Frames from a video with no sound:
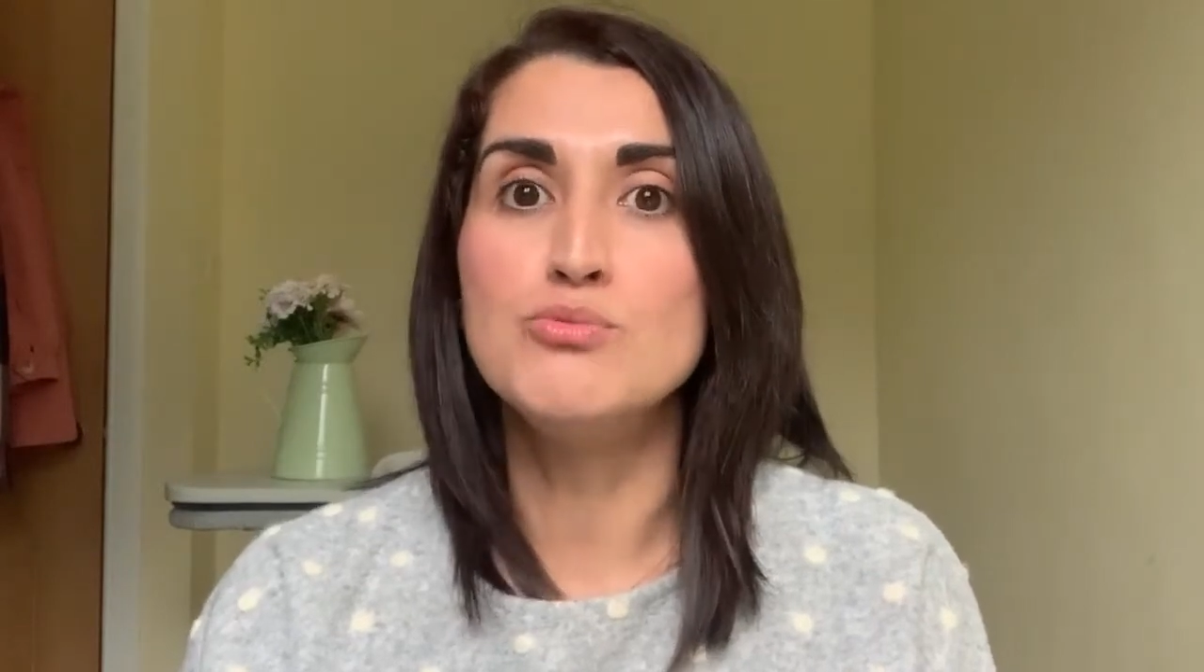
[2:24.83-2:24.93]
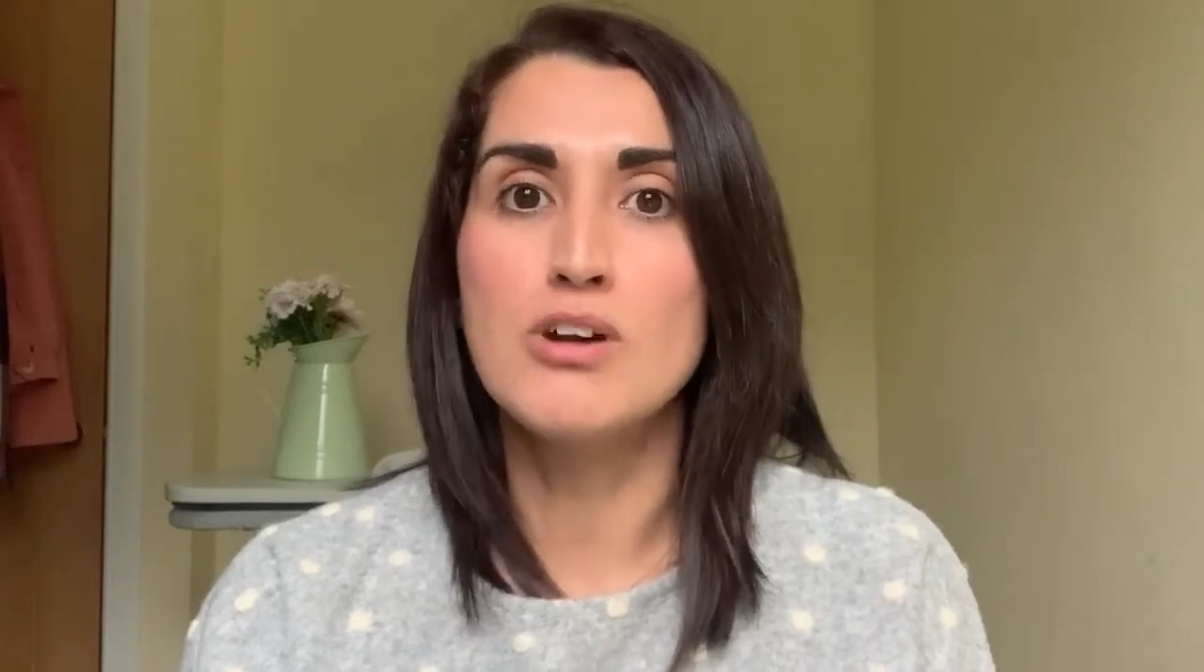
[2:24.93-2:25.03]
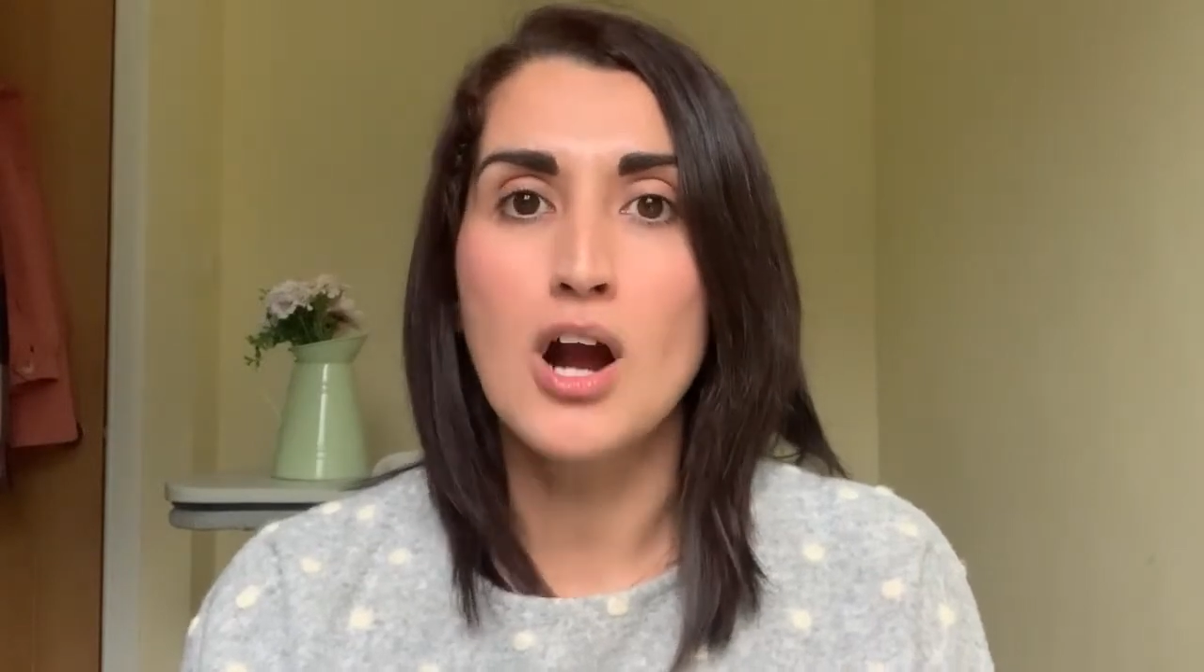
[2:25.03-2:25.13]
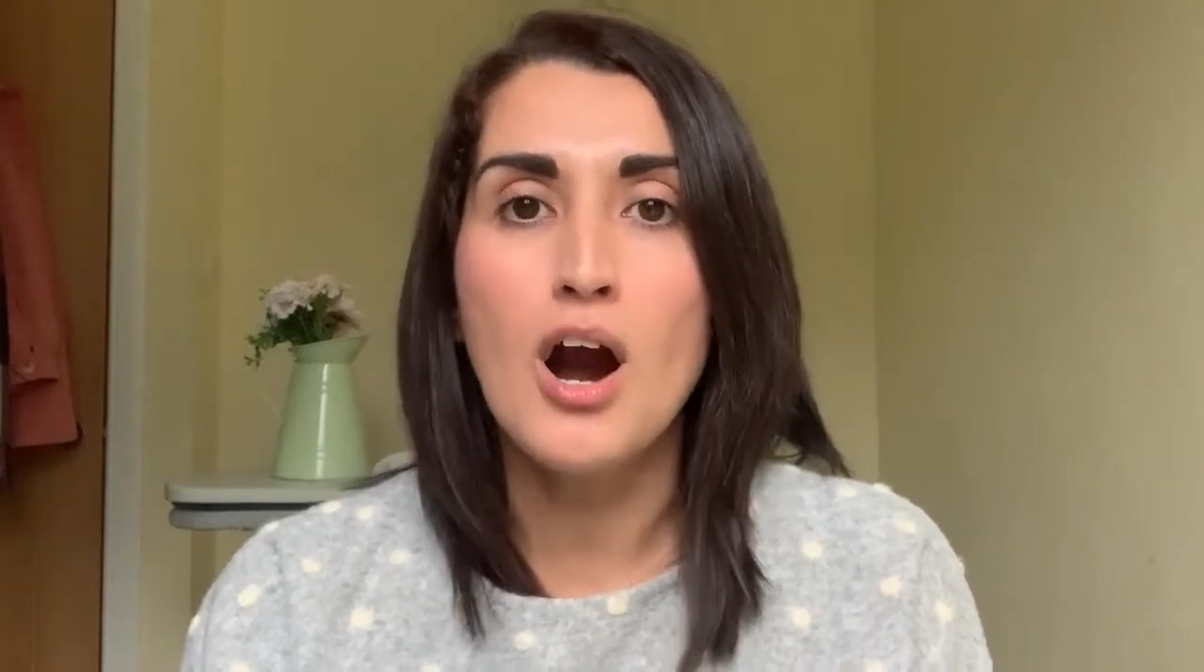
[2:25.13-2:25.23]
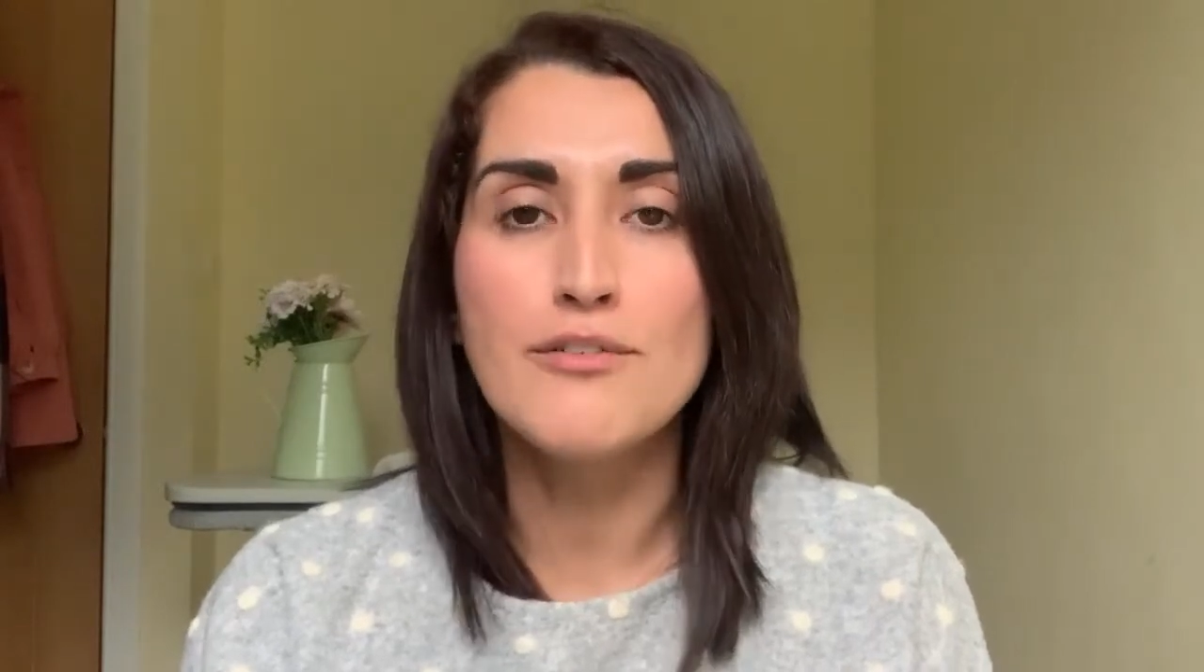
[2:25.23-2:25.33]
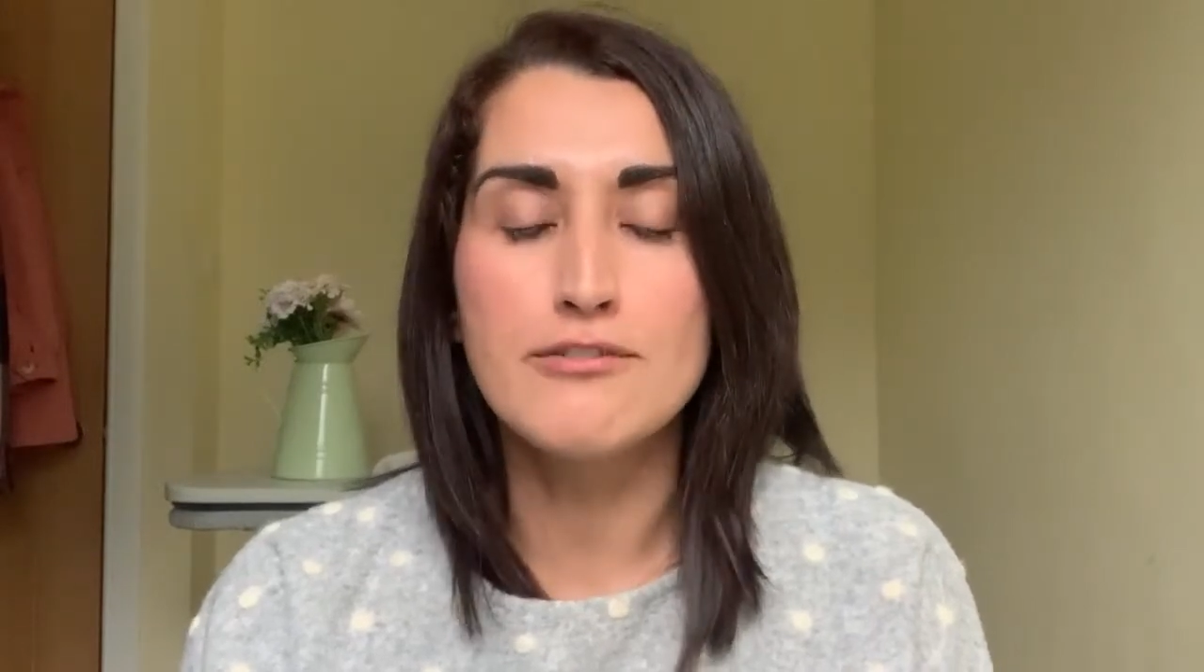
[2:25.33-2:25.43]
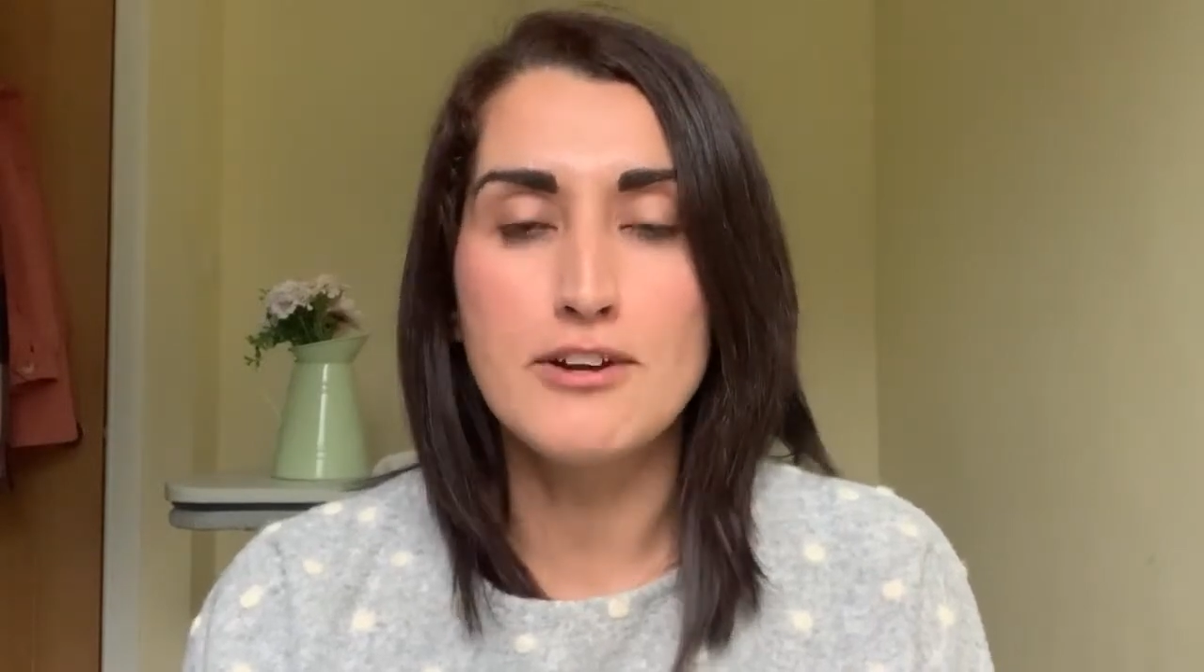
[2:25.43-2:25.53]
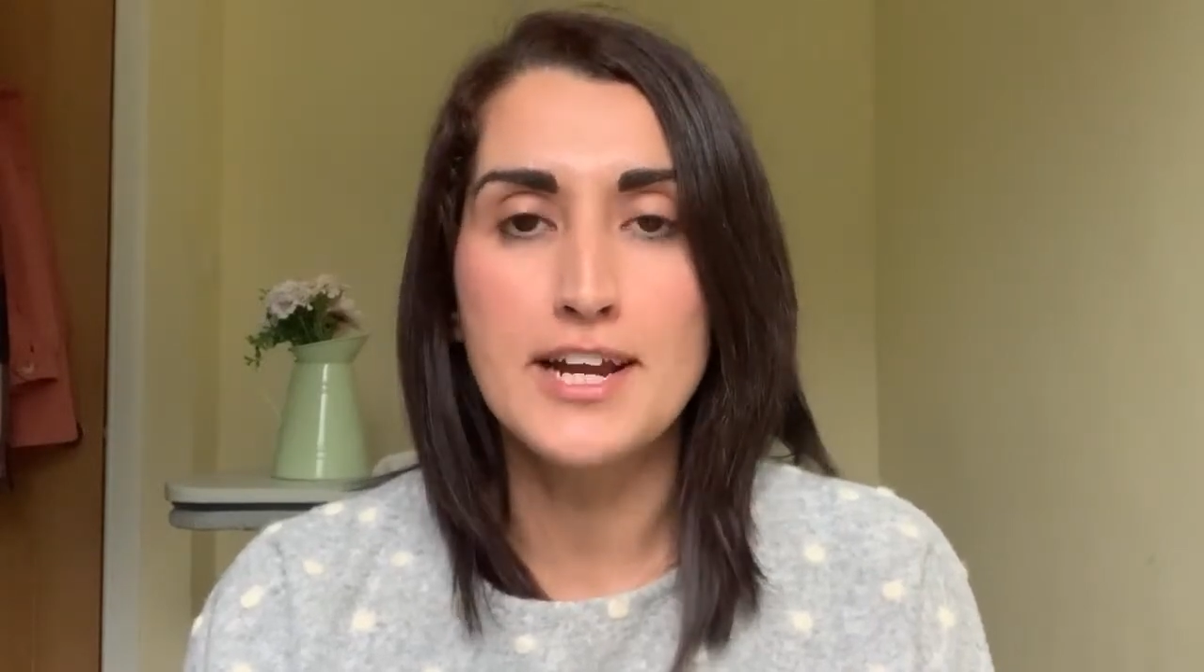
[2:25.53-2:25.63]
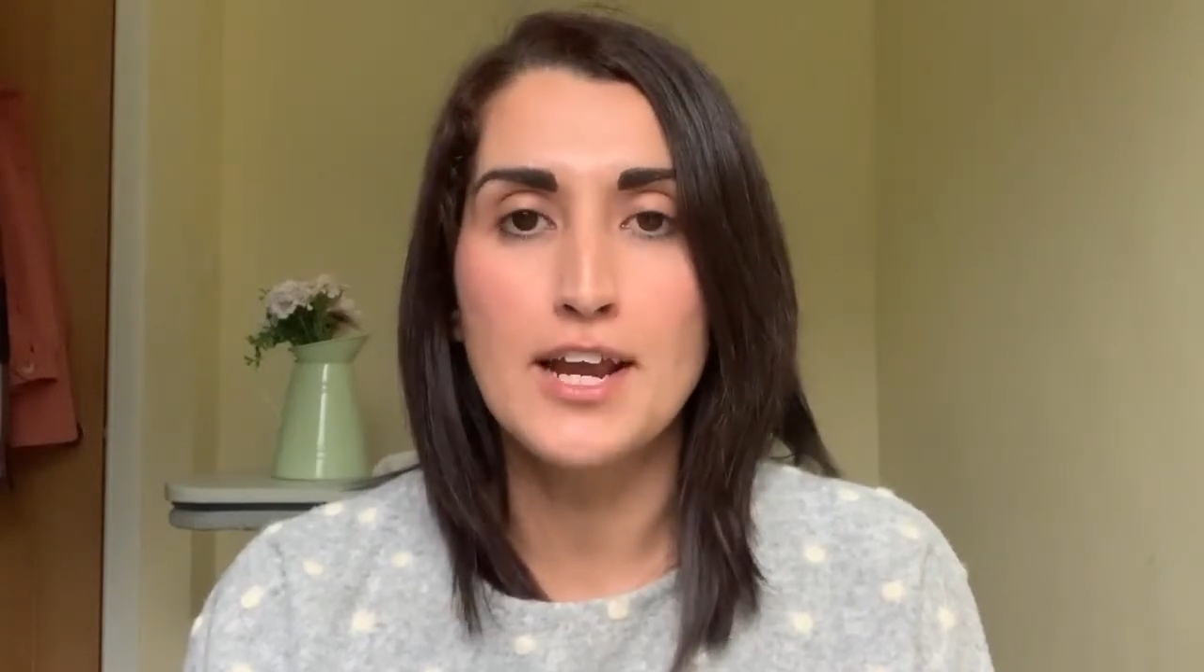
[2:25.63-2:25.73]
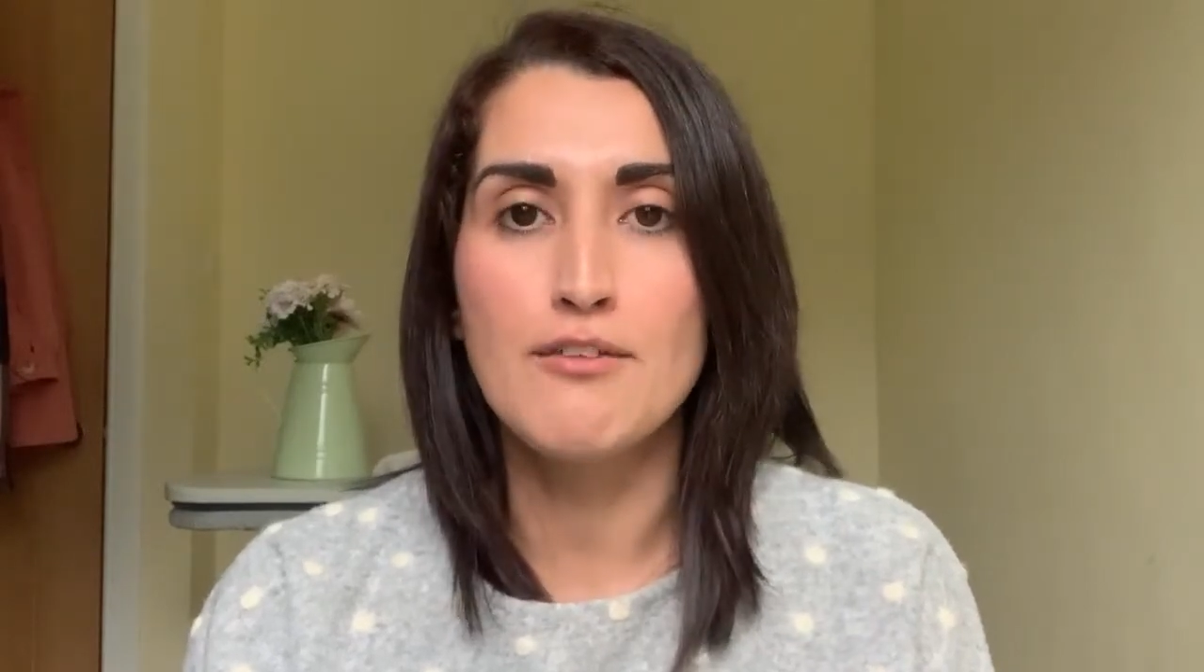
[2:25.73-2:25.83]

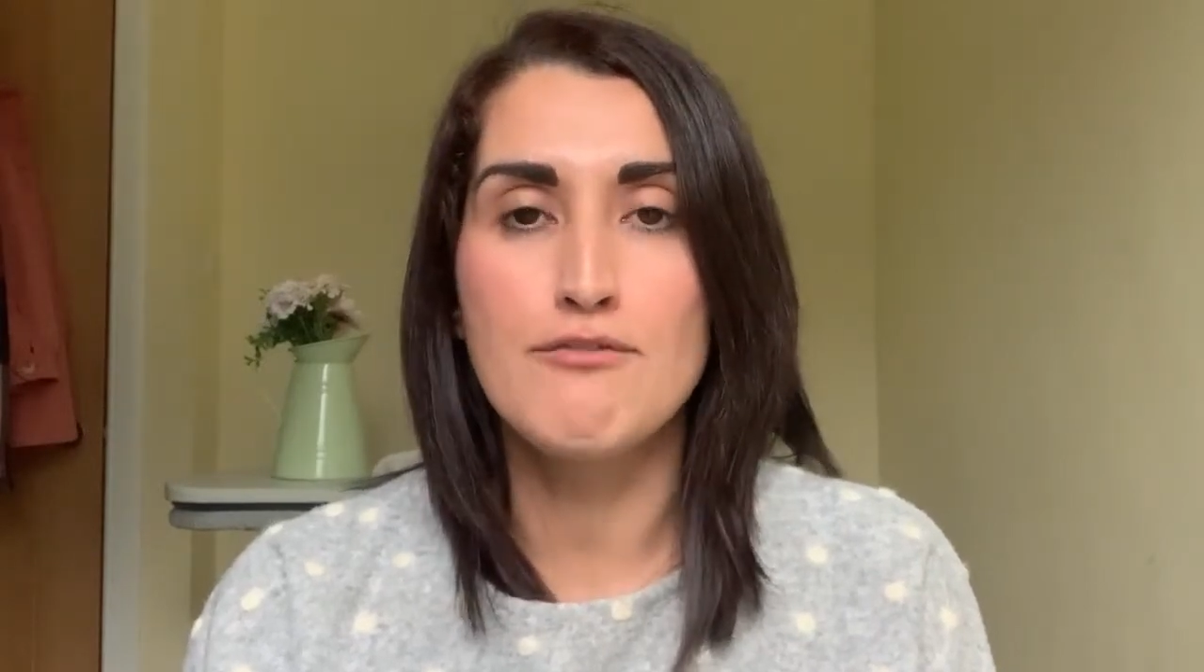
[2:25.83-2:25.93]
recovering